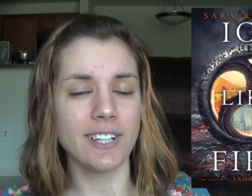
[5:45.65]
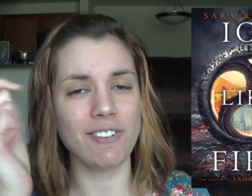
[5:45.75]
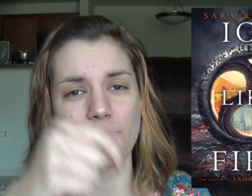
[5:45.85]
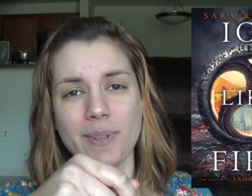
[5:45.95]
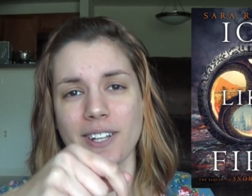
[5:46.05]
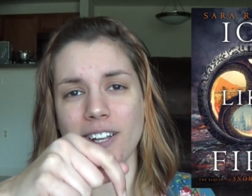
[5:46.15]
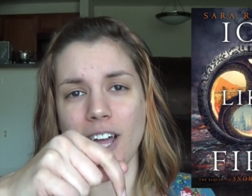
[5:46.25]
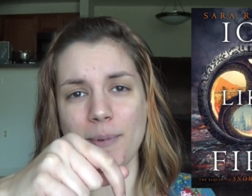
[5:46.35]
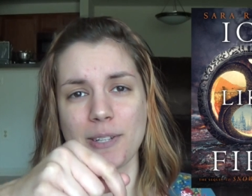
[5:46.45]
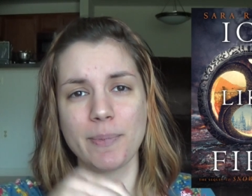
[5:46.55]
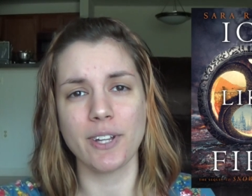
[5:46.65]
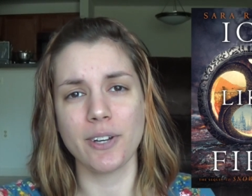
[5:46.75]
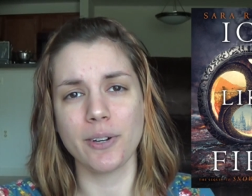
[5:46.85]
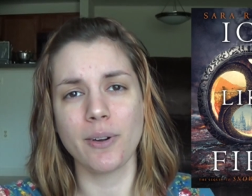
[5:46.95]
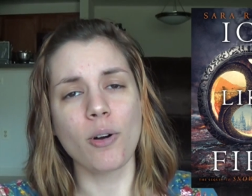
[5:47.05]
leave them in the comments
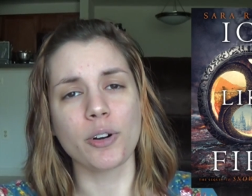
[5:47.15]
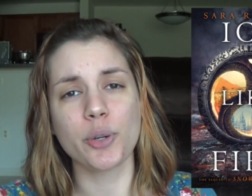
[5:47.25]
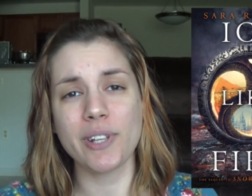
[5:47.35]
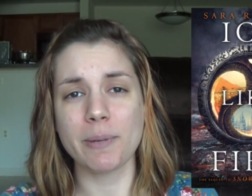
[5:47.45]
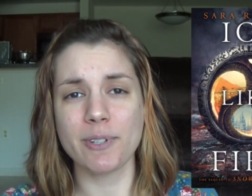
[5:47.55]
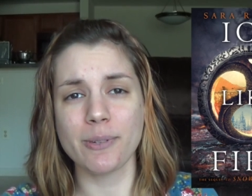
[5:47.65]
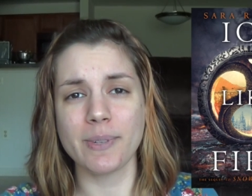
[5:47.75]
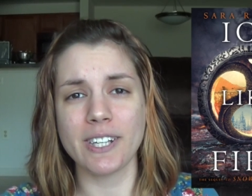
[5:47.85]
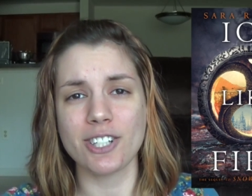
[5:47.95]
below or tweet them to me,